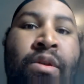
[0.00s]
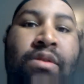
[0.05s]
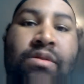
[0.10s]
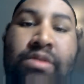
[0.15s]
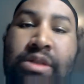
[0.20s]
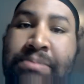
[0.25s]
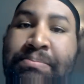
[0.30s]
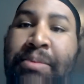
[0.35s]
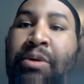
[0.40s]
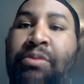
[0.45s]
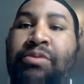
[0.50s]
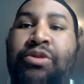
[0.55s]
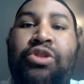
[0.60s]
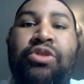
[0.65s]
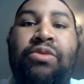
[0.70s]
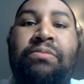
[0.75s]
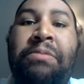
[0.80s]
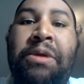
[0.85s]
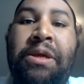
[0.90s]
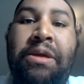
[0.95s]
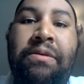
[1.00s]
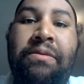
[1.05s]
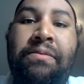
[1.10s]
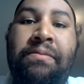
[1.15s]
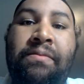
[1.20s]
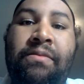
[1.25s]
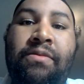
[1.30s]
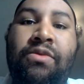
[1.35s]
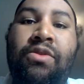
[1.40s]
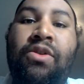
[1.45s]
spiritual me,
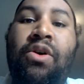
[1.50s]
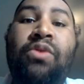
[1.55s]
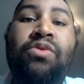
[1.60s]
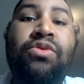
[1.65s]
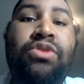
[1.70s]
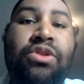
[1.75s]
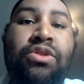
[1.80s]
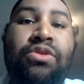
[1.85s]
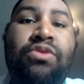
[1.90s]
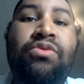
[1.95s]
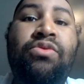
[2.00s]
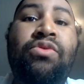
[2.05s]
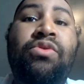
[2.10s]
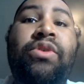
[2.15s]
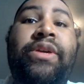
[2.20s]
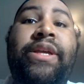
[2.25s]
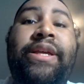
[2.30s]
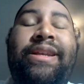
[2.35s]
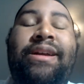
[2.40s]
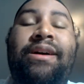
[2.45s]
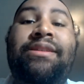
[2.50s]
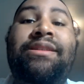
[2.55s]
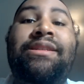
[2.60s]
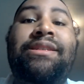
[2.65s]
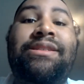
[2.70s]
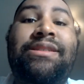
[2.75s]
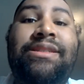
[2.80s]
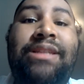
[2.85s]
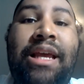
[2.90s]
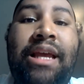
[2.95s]
those of you who can
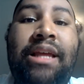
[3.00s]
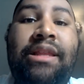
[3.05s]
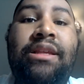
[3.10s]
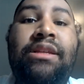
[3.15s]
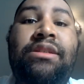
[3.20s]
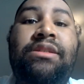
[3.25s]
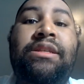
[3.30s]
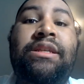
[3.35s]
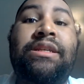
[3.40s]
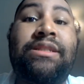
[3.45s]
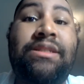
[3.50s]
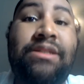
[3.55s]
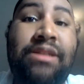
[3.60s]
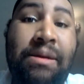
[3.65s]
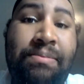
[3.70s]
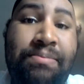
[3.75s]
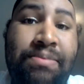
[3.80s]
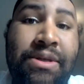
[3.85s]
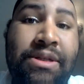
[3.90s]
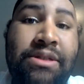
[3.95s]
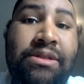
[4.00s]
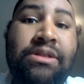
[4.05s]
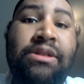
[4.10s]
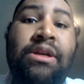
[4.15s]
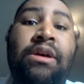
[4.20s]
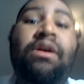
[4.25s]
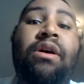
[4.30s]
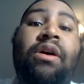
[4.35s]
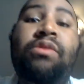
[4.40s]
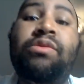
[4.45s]
understand this and accept this,
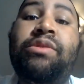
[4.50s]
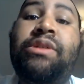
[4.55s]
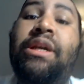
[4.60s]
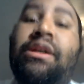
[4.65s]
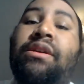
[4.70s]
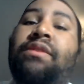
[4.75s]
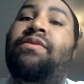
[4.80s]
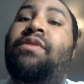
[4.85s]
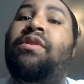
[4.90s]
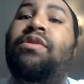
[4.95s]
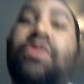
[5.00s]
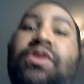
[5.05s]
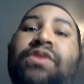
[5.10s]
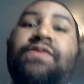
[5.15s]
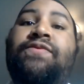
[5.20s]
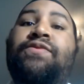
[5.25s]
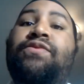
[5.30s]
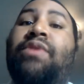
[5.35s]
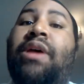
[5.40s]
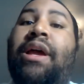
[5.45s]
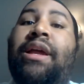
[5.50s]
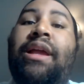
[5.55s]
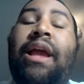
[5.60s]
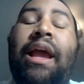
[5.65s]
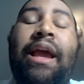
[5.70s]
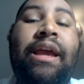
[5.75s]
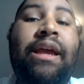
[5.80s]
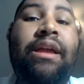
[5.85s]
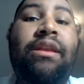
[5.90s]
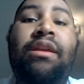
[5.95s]
okay. Those of you that
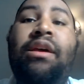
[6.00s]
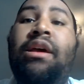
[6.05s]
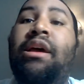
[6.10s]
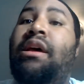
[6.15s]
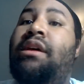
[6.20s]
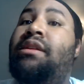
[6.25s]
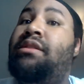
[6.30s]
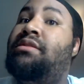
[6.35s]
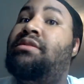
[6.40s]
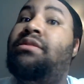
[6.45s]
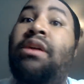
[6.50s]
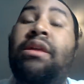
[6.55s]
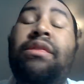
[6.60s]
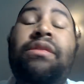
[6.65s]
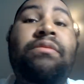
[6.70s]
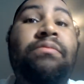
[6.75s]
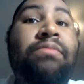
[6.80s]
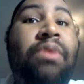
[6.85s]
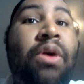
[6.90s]
can't, nothing